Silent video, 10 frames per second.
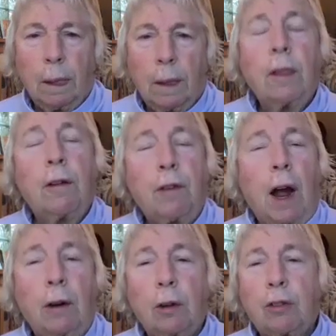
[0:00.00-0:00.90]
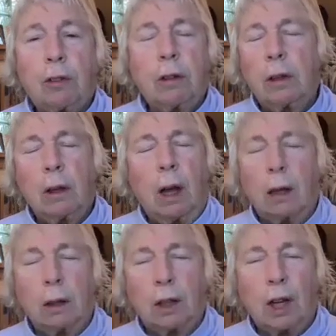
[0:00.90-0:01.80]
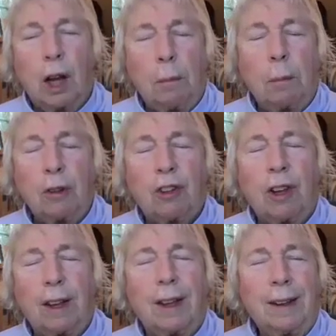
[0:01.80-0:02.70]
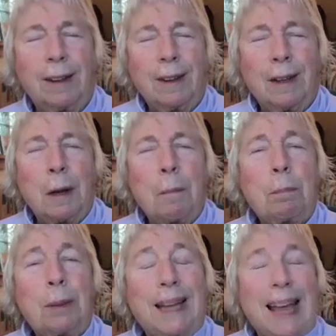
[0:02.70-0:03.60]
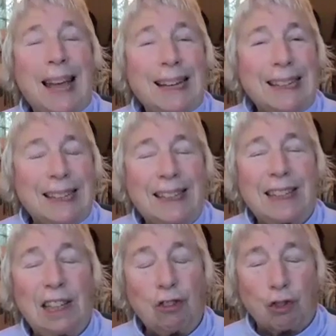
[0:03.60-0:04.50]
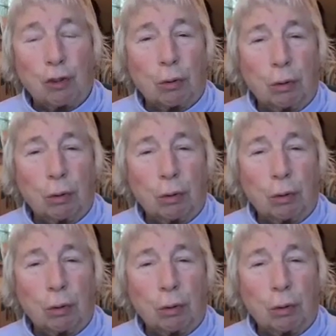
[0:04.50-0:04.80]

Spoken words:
The virus did not come as a planned teacher.